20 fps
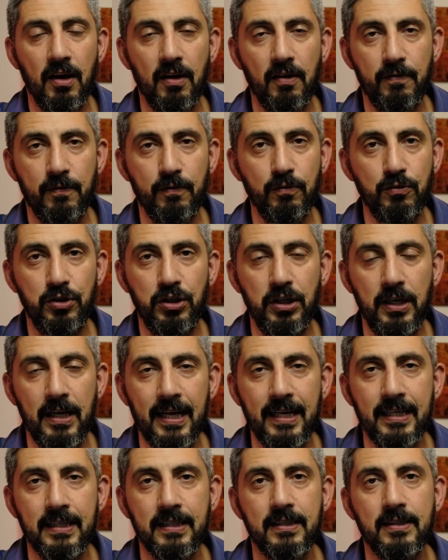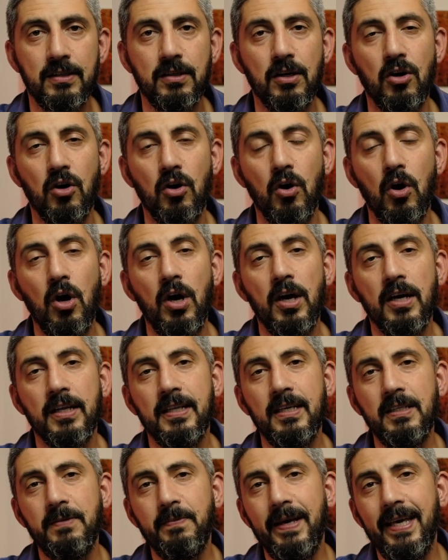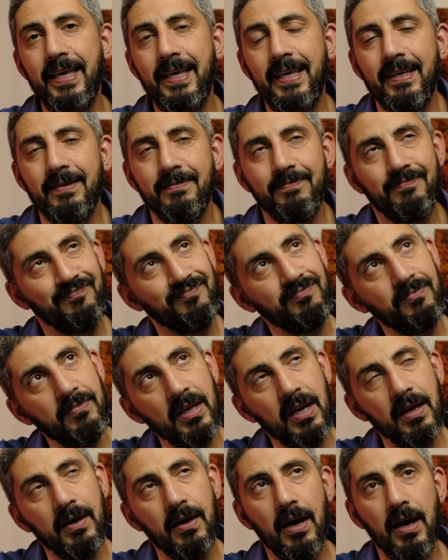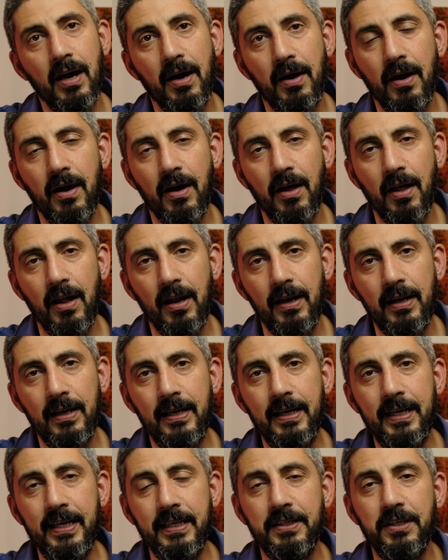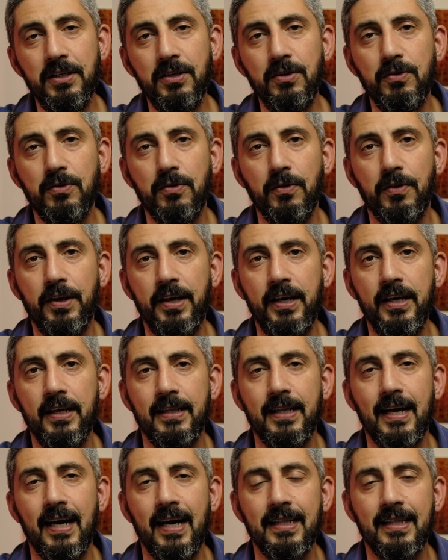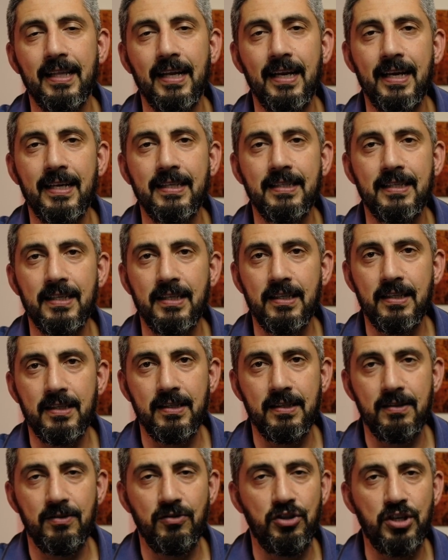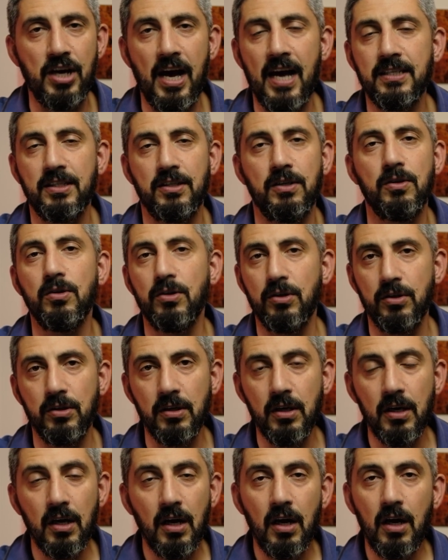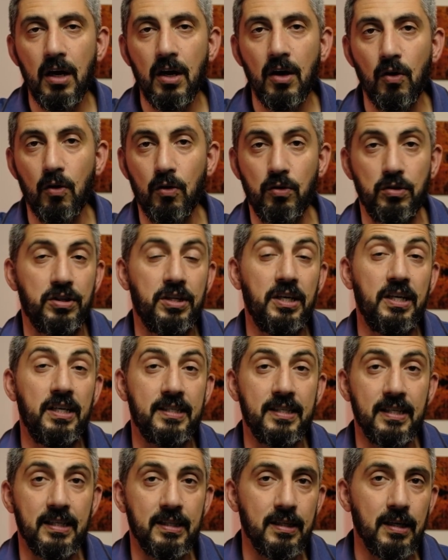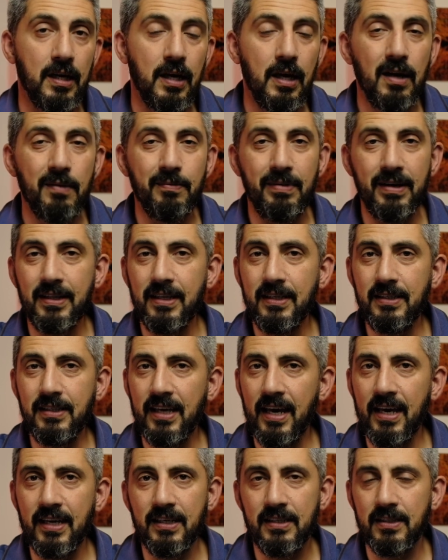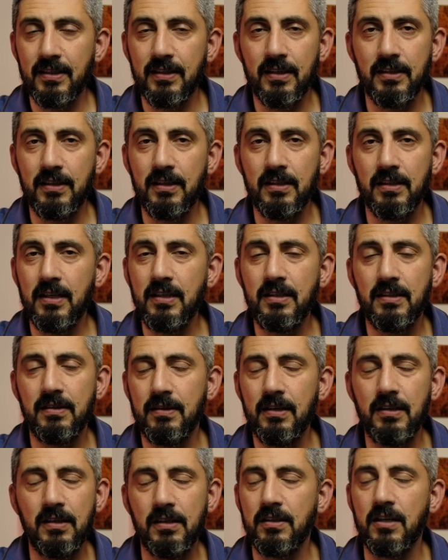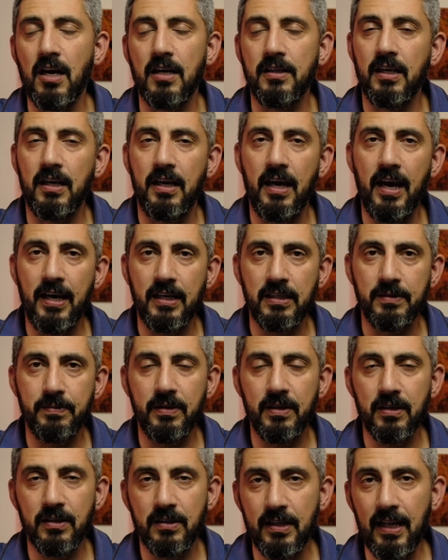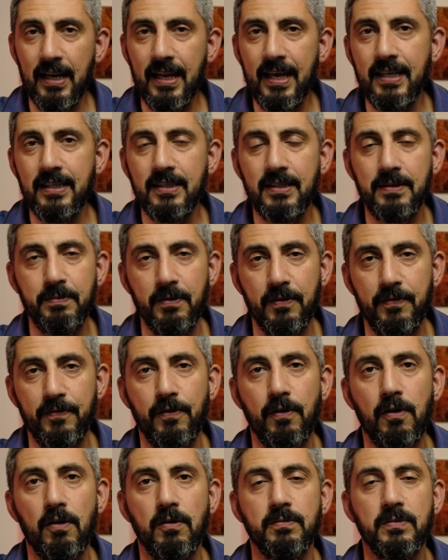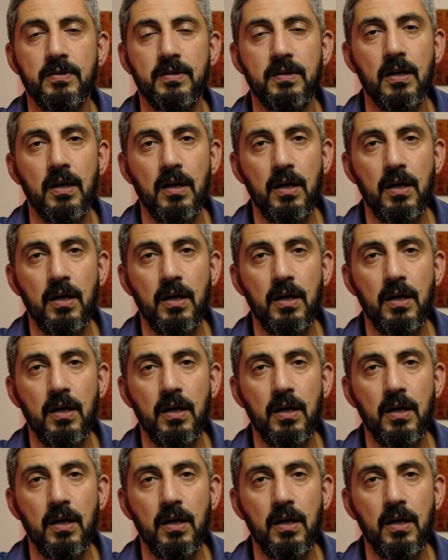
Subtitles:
Fuji lens. So this may lead you to think that the lens is just good or decent. But in this case, this is not the case, because the lens performs